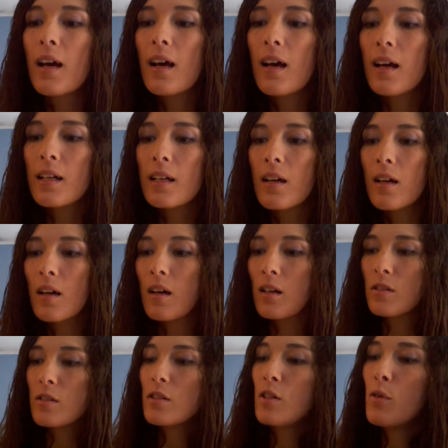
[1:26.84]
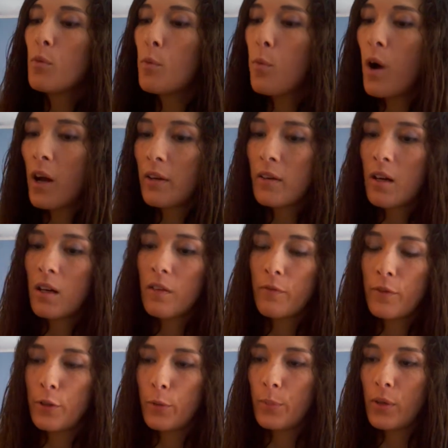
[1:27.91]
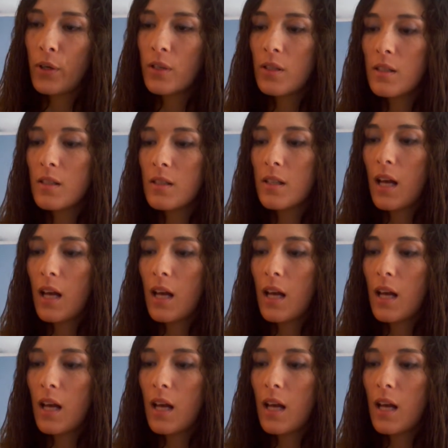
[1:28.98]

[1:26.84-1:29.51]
I also won a few books.